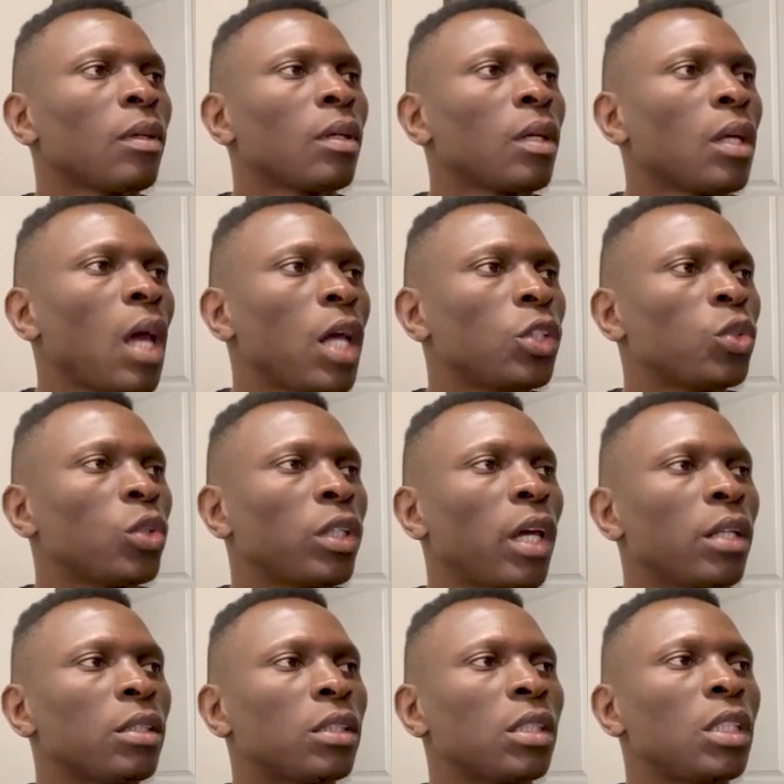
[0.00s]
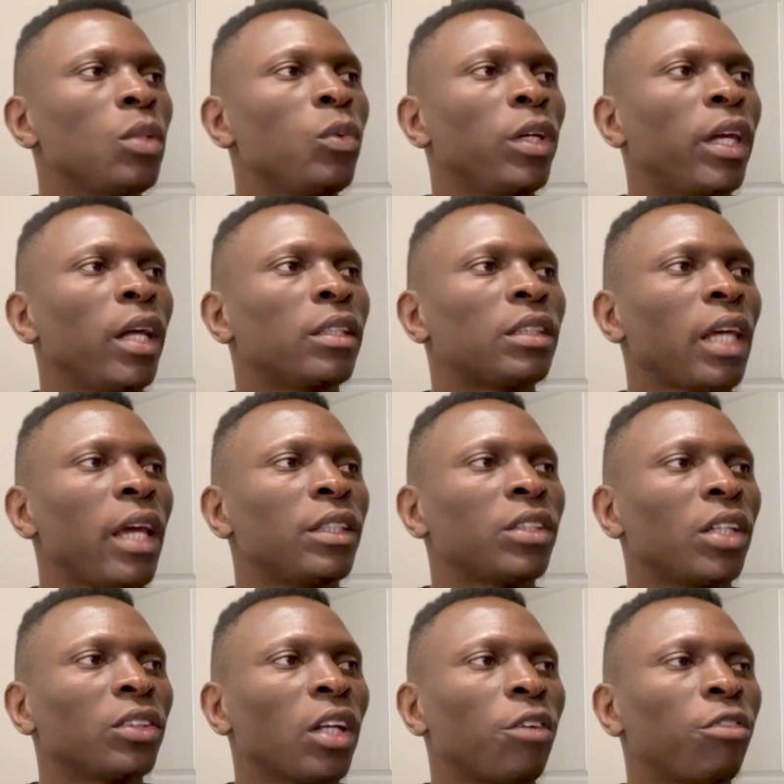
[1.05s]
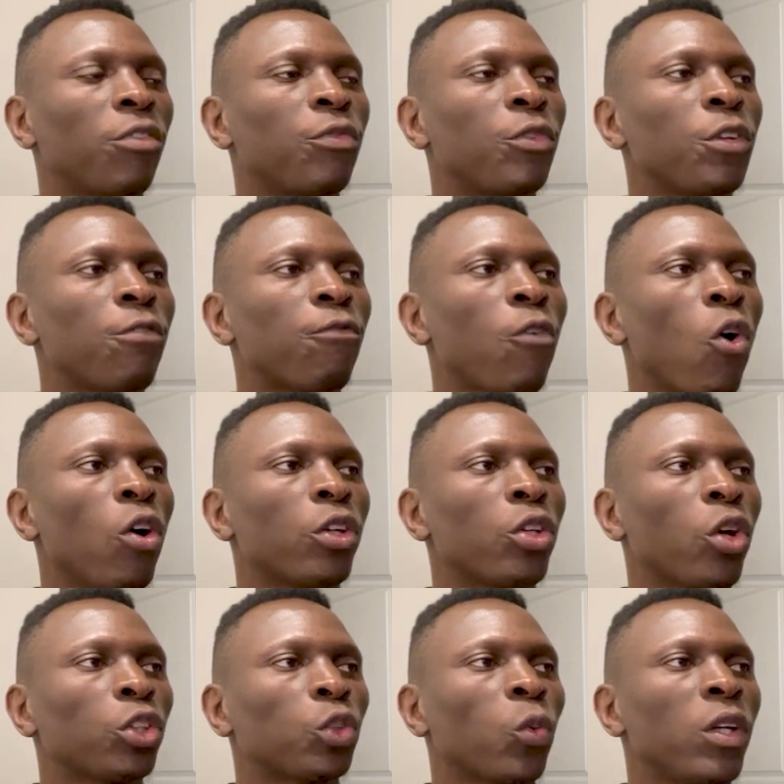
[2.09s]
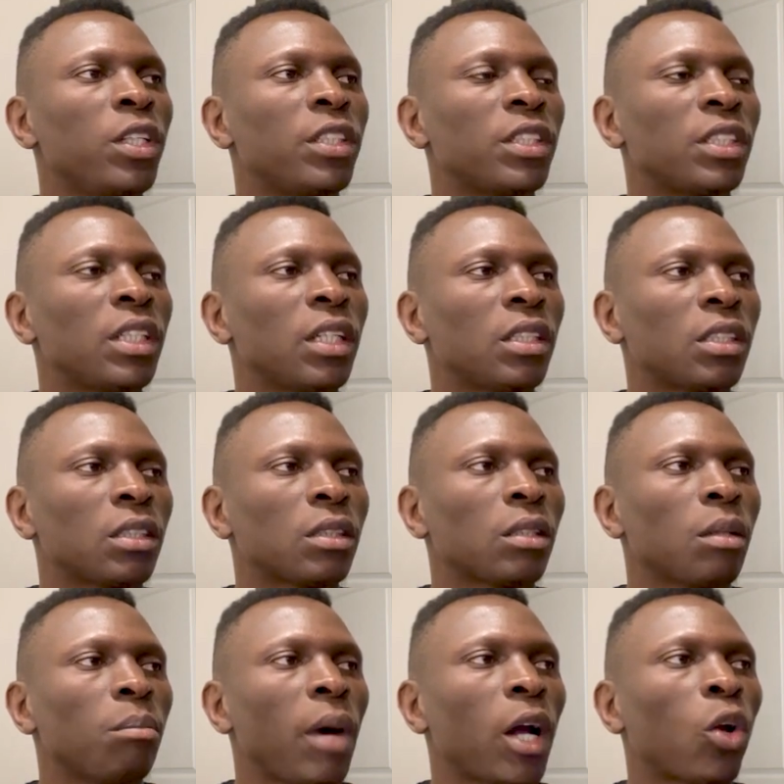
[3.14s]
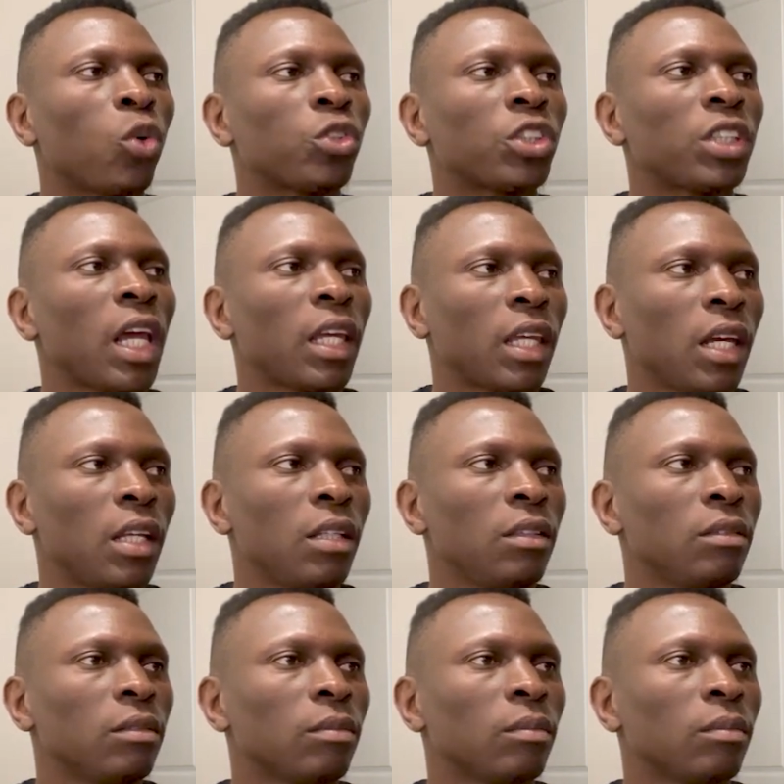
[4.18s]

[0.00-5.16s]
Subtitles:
As you can see, we get 854.26 microsecond.